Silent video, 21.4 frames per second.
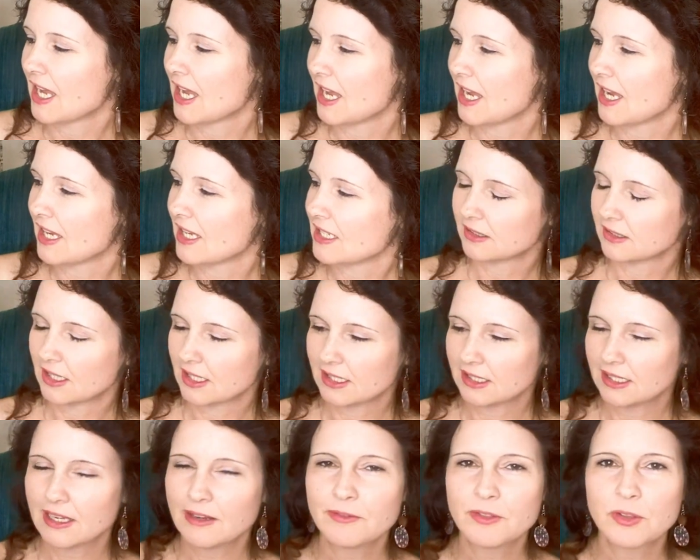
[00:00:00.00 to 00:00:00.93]
And I
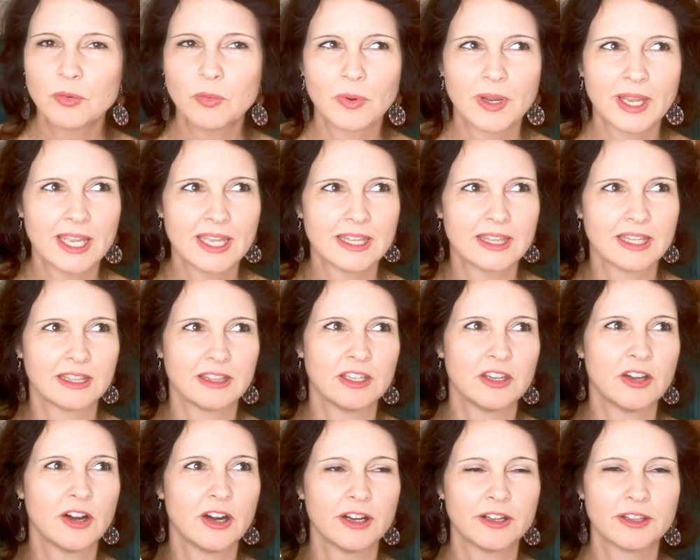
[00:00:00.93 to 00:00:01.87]
love the way that
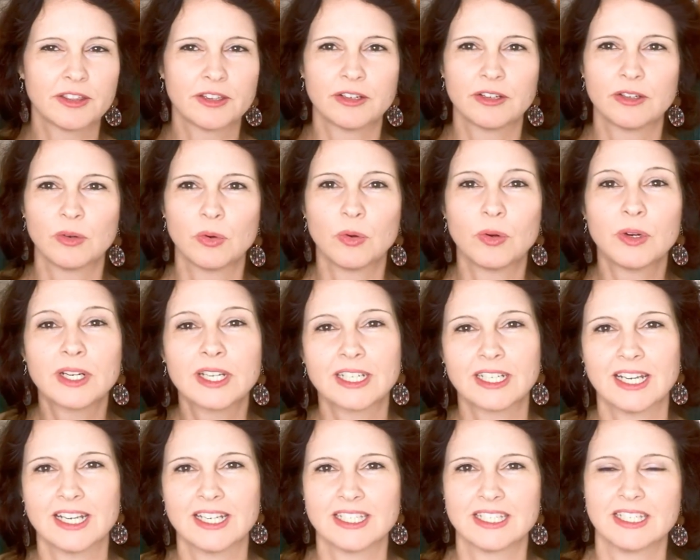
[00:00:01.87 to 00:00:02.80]
the author
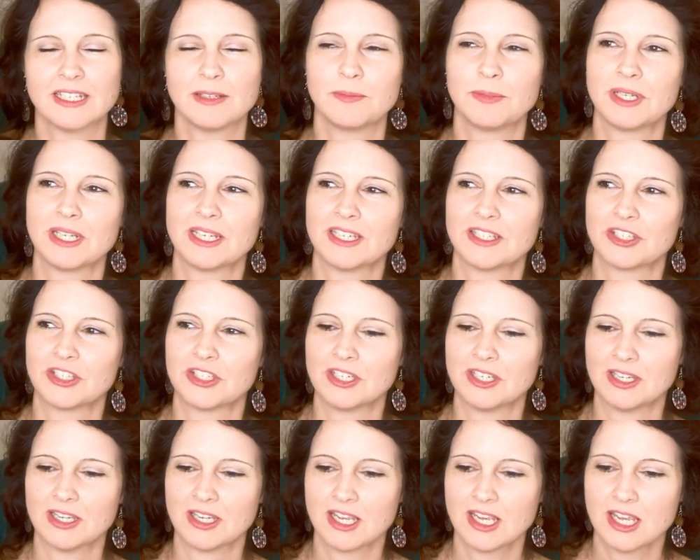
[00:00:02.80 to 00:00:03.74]
organized it, because
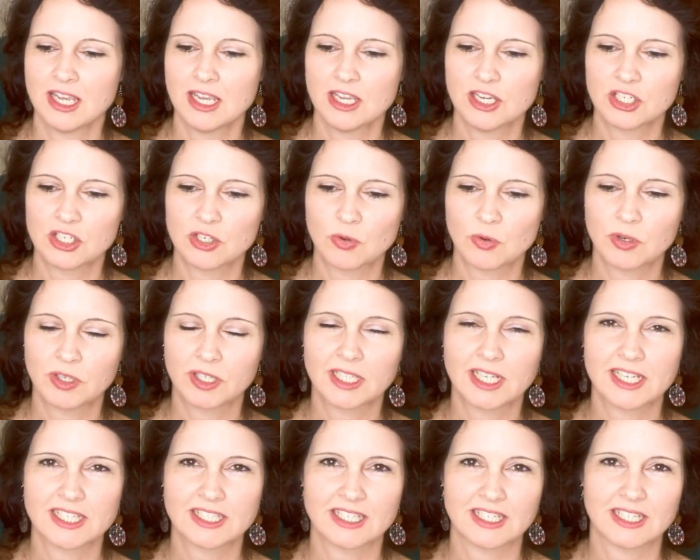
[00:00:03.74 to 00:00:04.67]
she
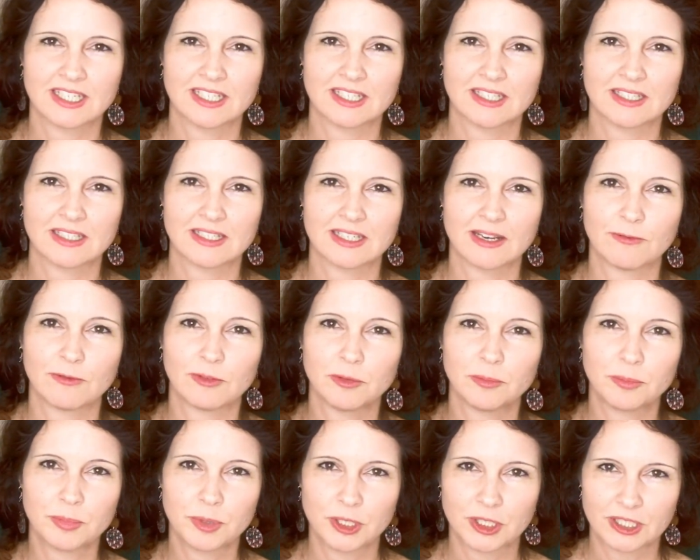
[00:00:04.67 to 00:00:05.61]
organized it into several
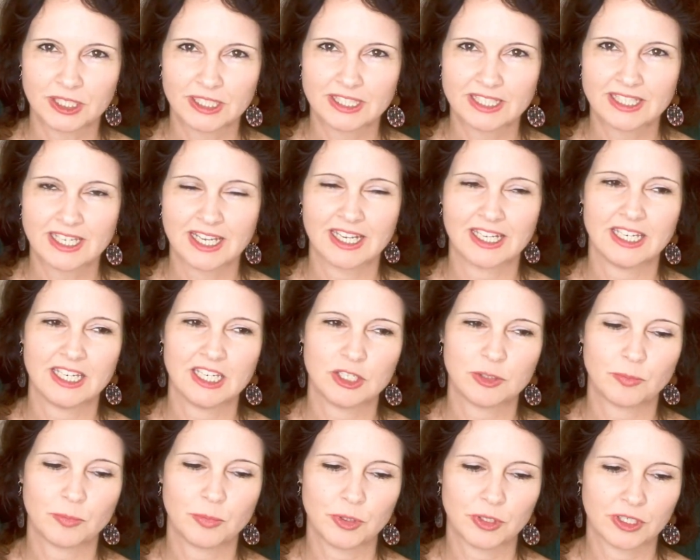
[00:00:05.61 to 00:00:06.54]
books, and
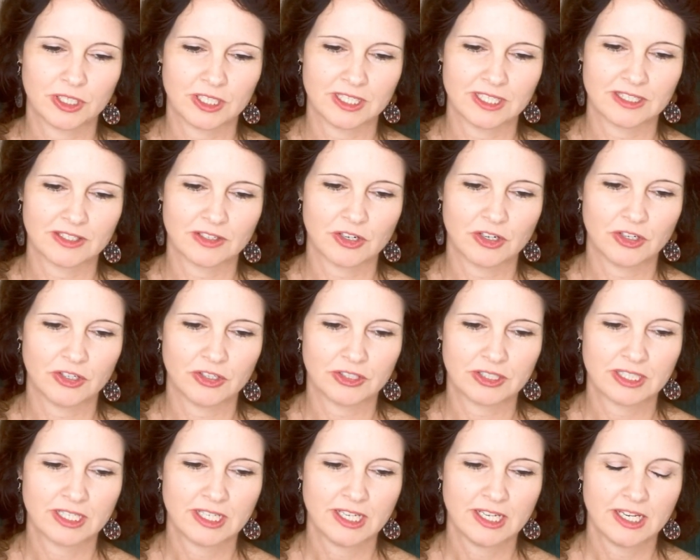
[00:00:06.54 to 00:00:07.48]
each book is
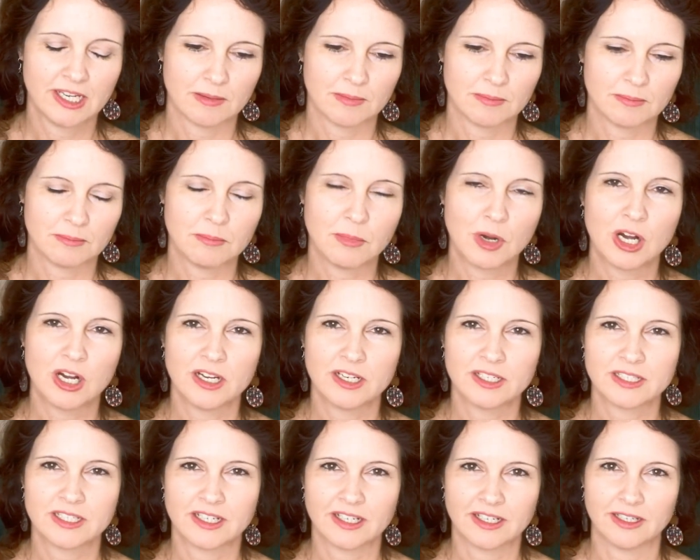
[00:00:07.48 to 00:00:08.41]
called
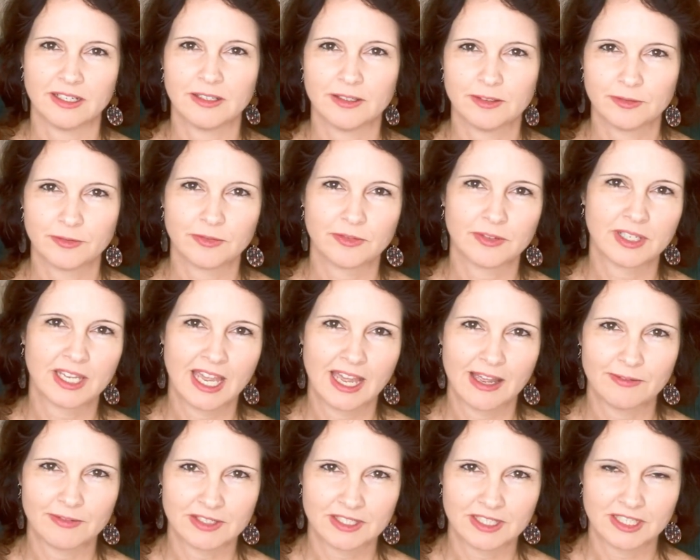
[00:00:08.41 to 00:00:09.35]
Maud of
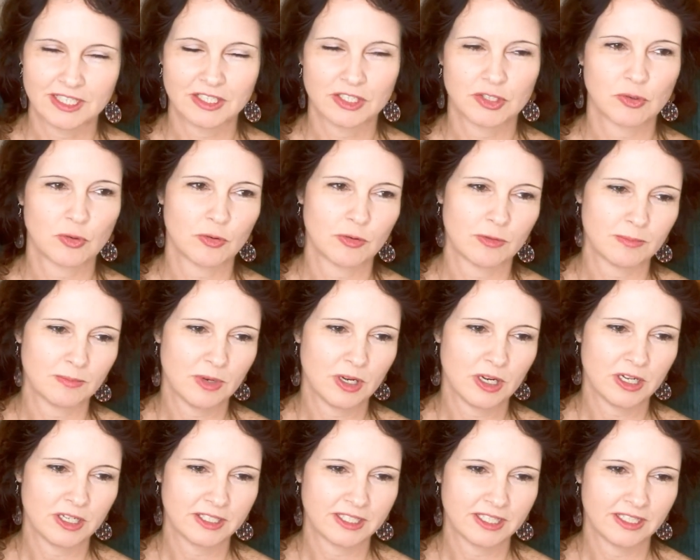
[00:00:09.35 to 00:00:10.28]
Cavendish, or
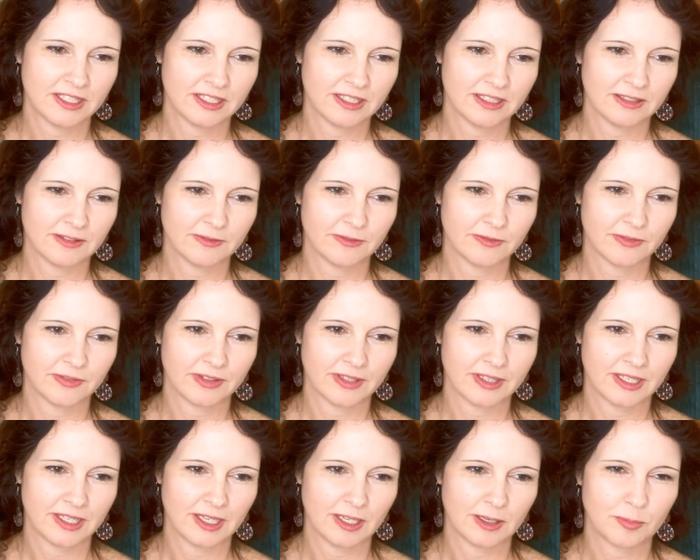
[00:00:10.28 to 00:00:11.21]
Maud of
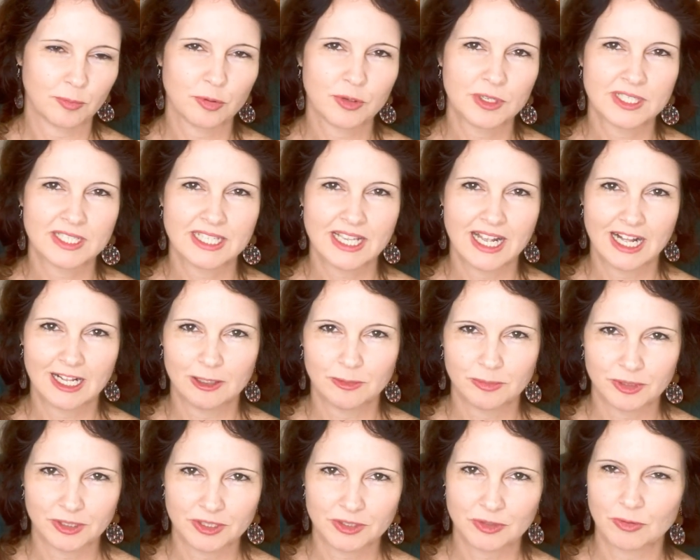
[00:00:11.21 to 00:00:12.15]
Prince
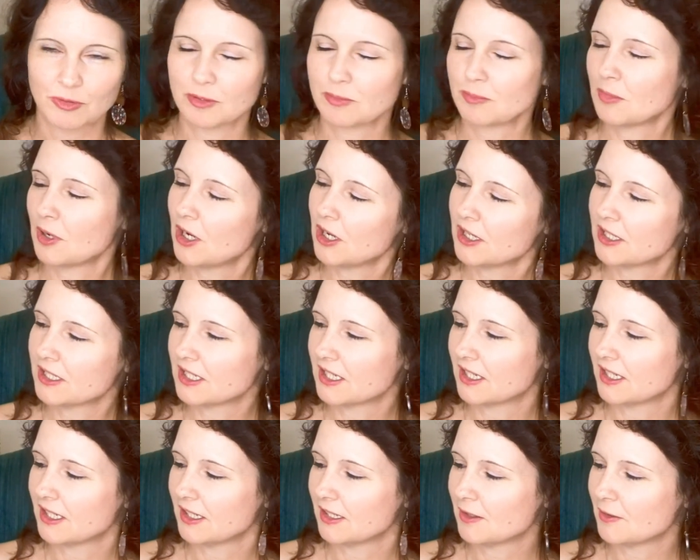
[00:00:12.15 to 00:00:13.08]
Albert, or Maud
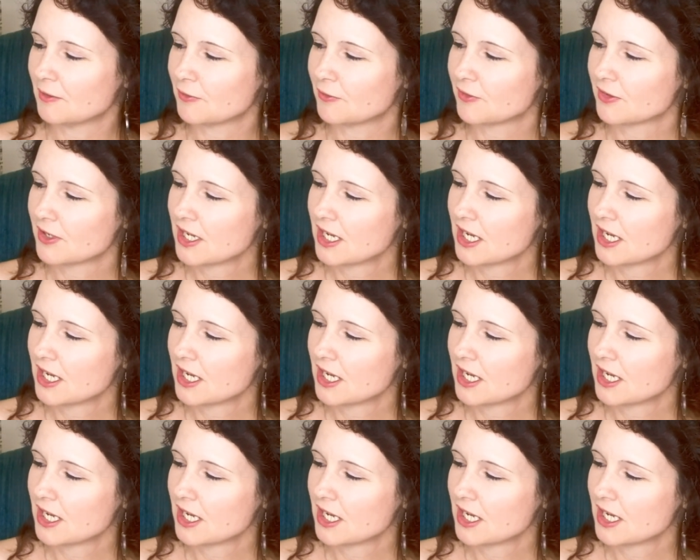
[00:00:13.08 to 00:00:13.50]
of